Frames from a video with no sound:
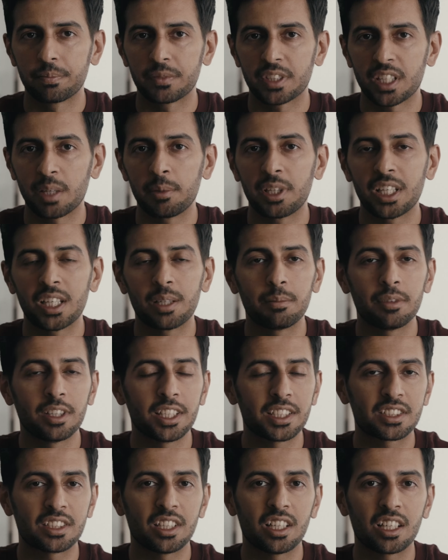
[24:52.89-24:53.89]
Coming up,
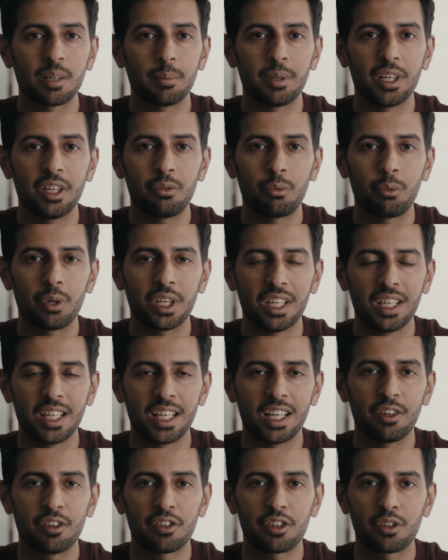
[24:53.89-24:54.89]
let's talk about rigging
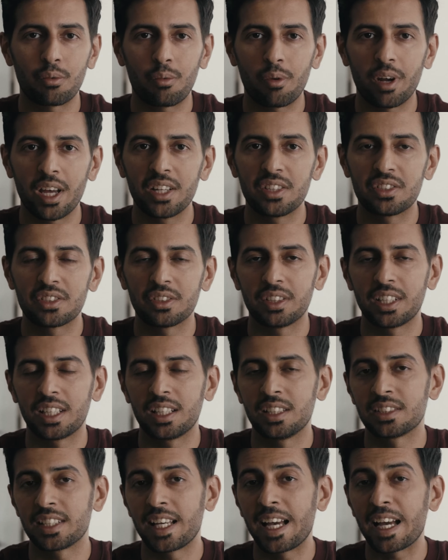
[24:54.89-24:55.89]
out your RED so that
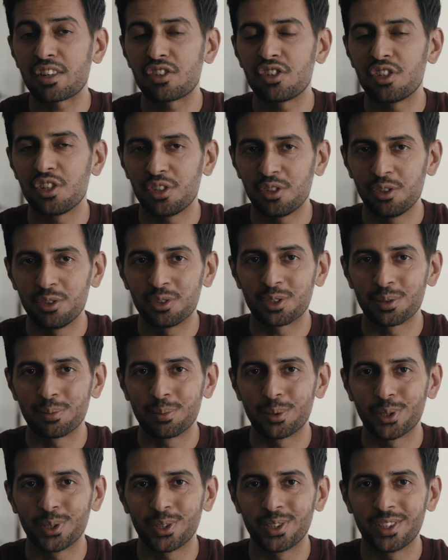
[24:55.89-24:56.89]
it's actually
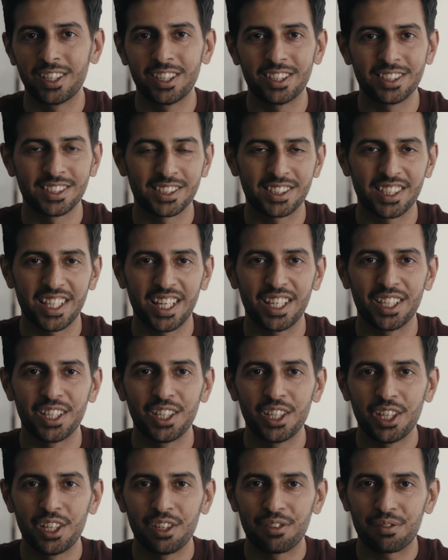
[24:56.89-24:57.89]
usable on set.
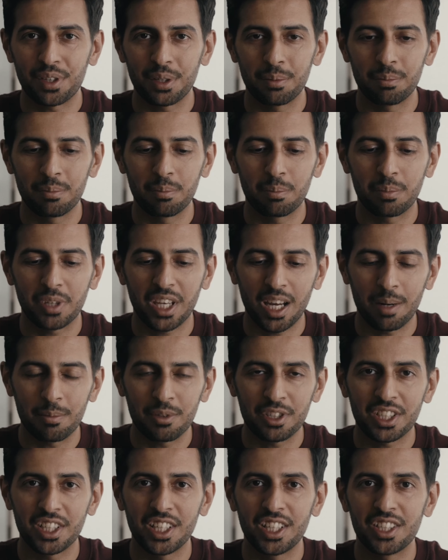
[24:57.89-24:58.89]
From
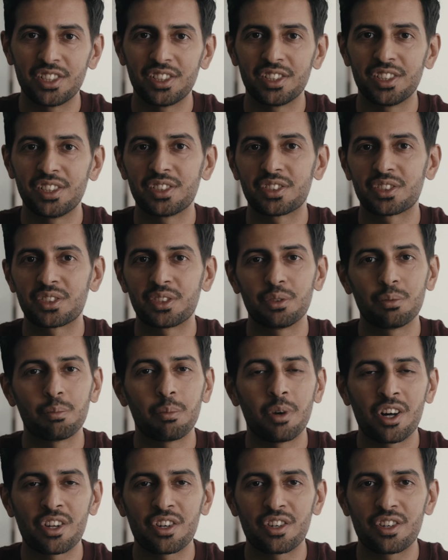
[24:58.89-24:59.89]
camera cages to
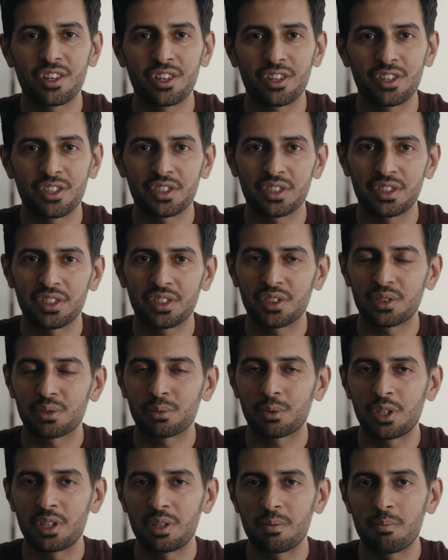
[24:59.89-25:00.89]
monitors, this is
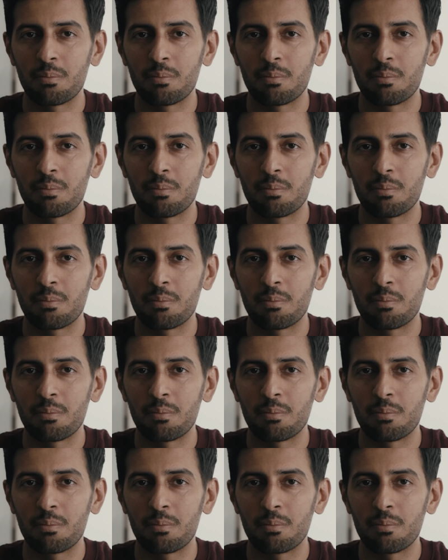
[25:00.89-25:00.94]
where the